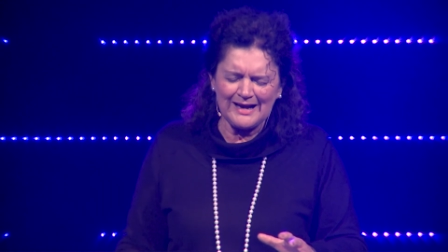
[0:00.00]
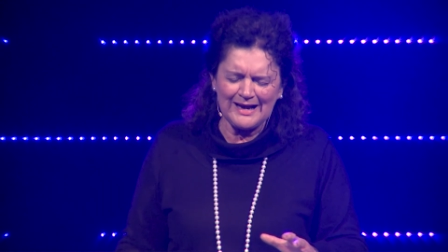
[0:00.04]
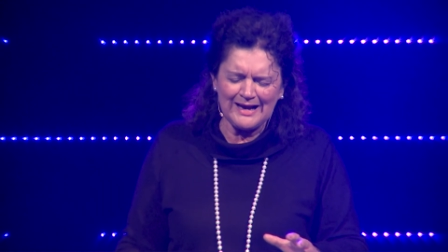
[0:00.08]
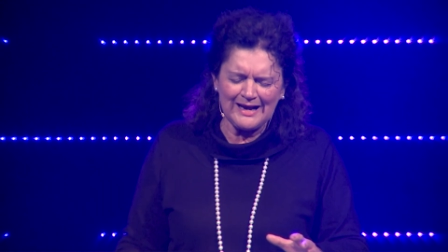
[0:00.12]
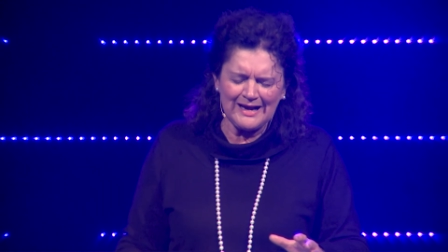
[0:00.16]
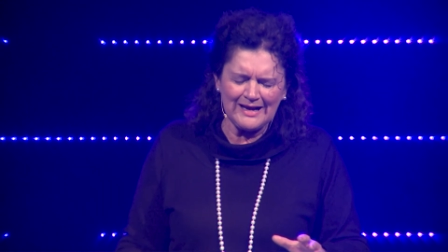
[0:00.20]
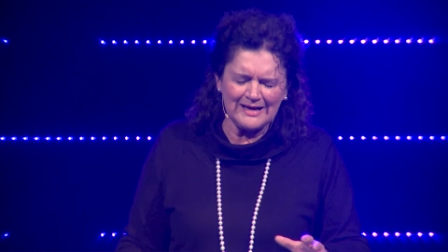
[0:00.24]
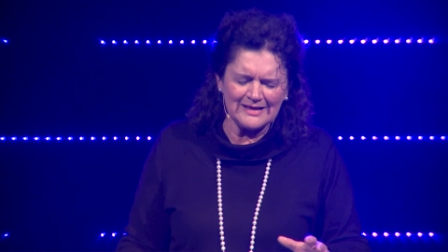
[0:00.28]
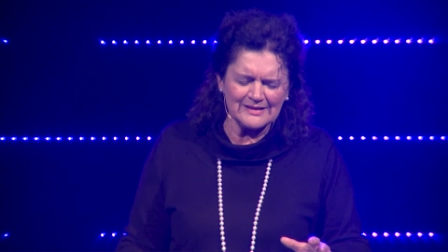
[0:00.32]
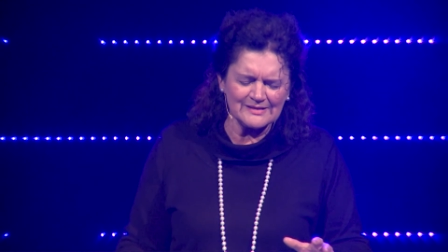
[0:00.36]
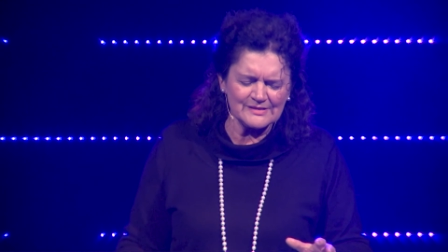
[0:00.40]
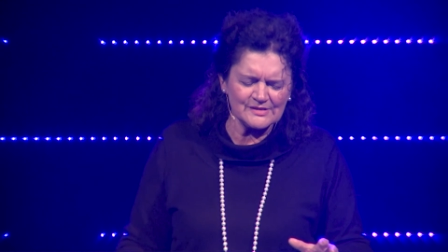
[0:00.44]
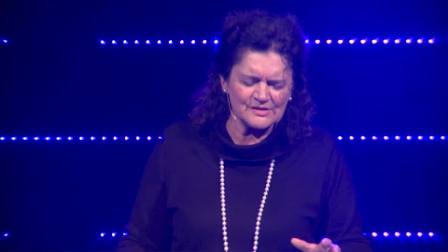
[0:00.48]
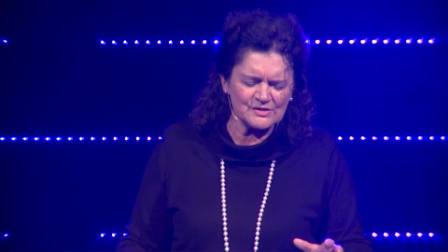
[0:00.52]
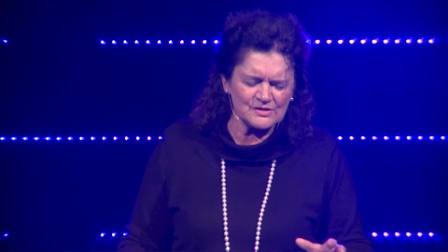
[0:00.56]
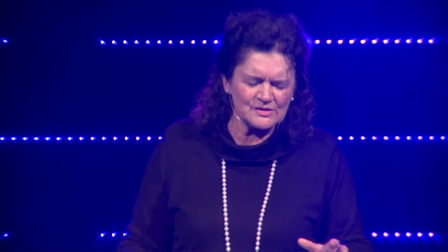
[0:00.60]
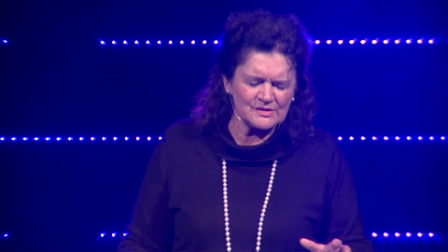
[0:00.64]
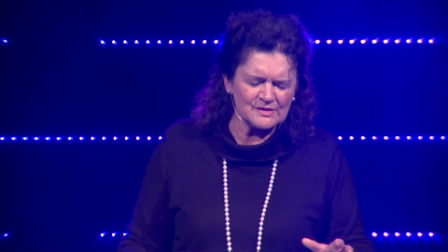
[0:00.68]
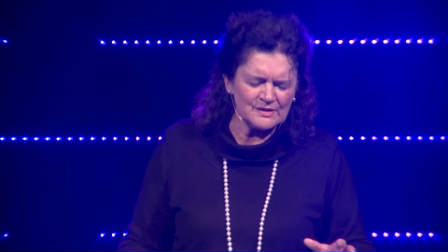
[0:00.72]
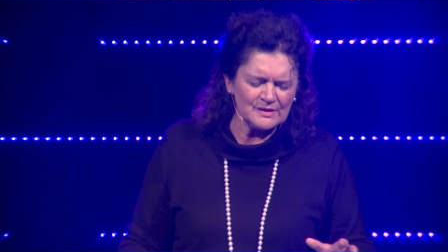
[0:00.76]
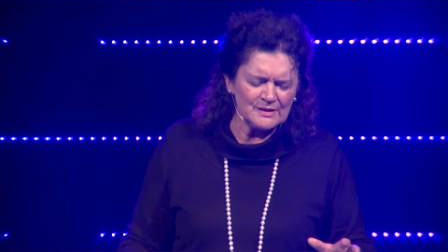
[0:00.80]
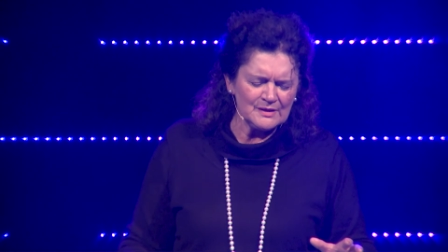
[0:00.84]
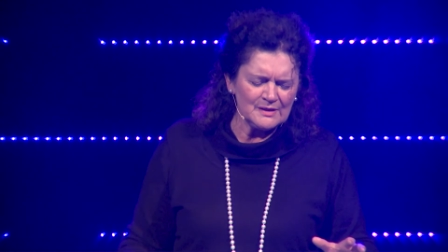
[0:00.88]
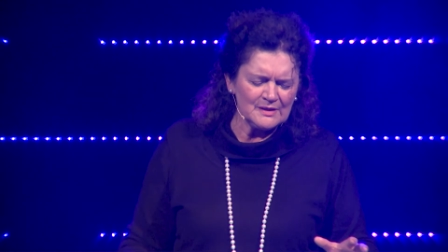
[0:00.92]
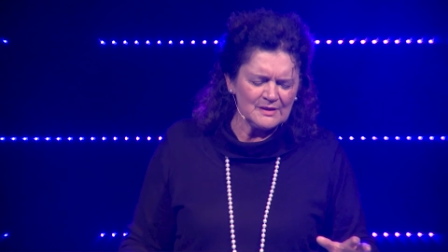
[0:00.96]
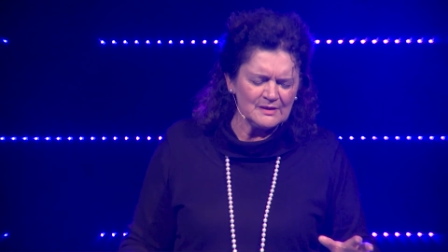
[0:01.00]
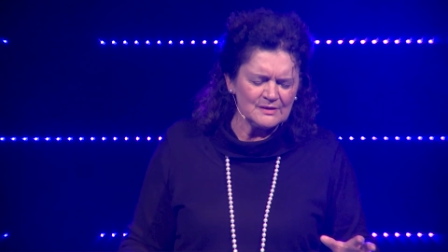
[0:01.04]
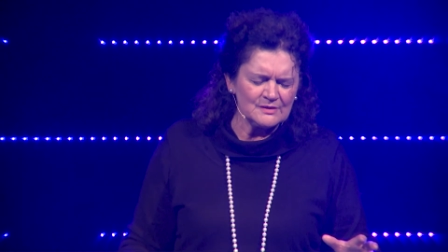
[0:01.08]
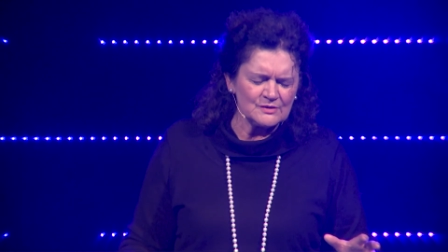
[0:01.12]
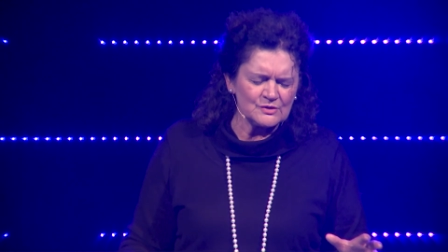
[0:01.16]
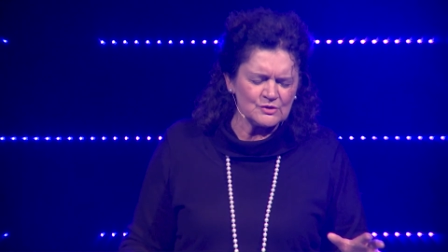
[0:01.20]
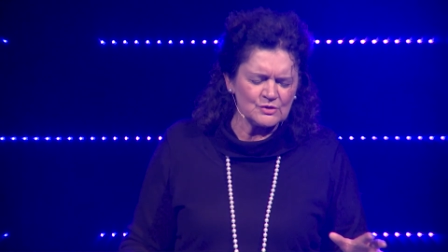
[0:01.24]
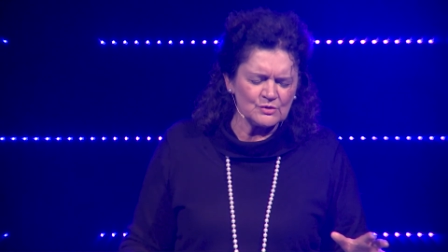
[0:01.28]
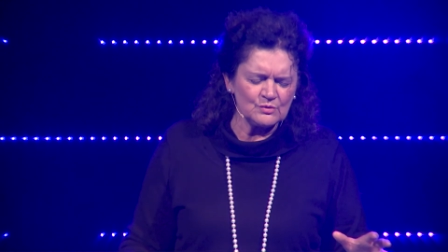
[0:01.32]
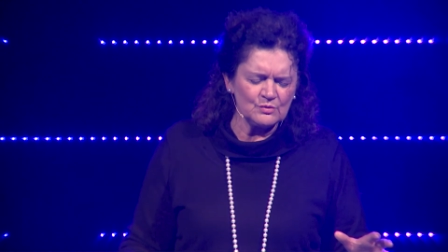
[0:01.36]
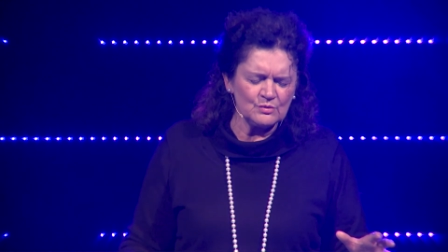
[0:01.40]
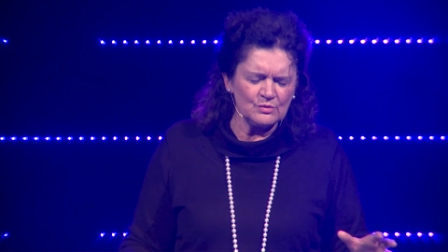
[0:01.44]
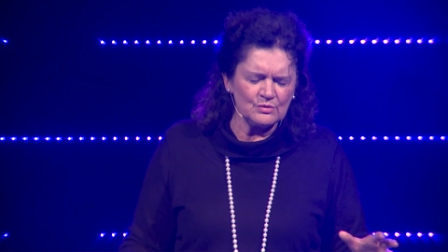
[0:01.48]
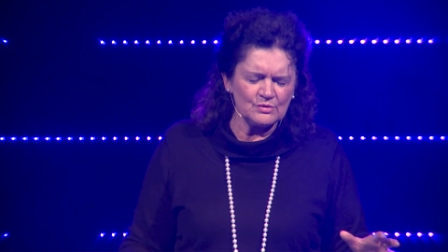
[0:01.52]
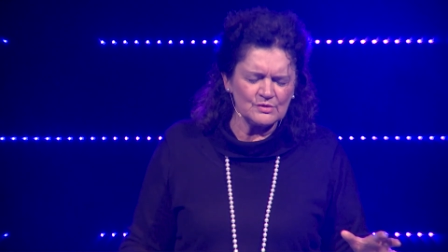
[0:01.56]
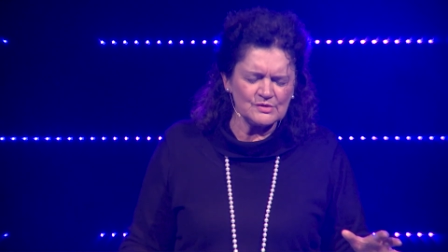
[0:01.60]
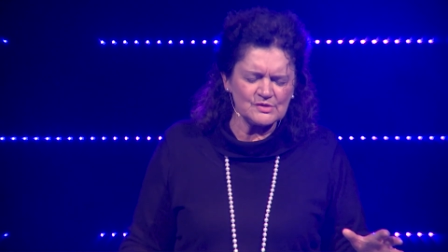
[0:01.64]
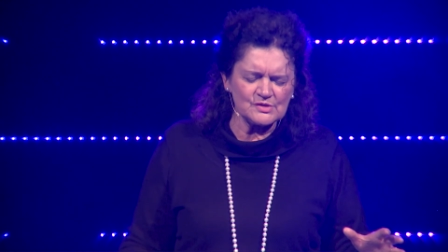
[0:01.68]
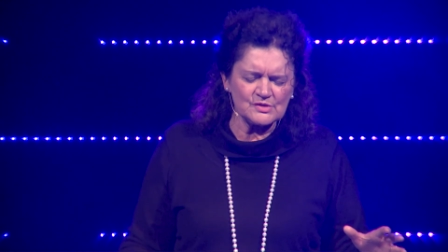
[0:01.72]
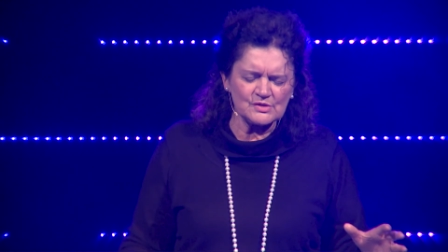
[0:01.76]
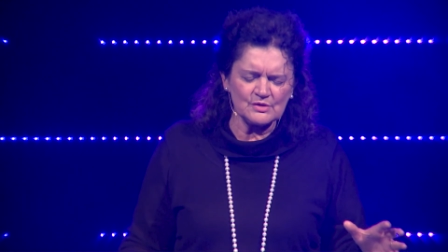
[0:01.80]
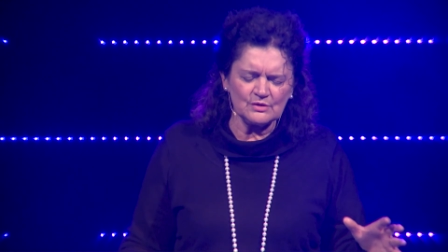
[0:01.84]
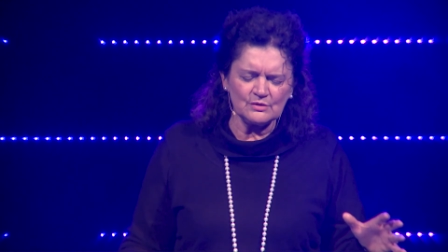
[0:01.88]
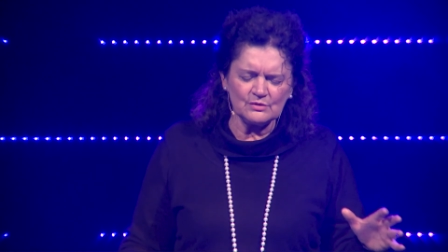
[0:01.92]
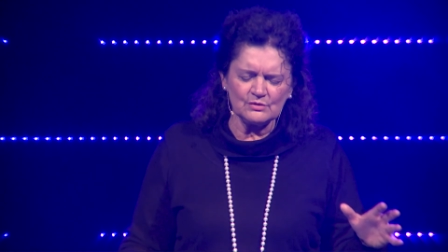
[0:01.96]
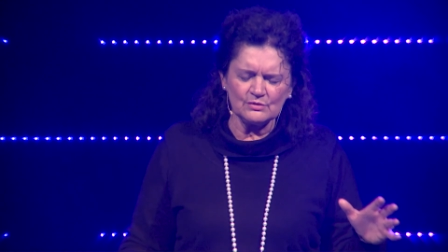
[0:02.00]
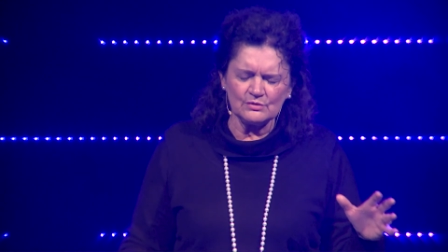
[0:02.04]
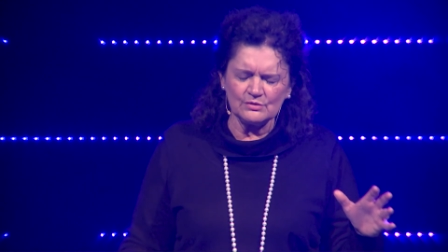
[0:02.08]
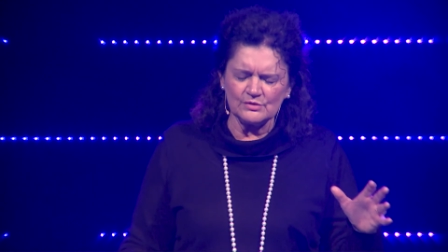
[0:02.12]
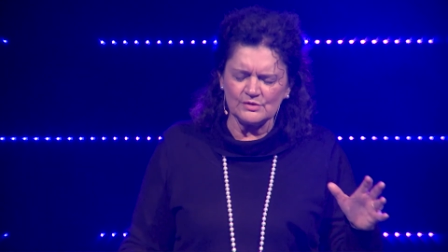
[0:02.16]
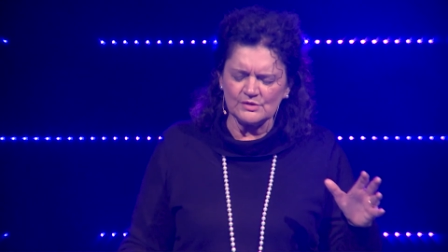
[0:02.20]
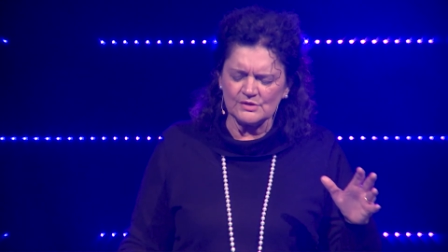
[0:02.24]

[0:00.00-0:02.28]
hearts towards the Lord.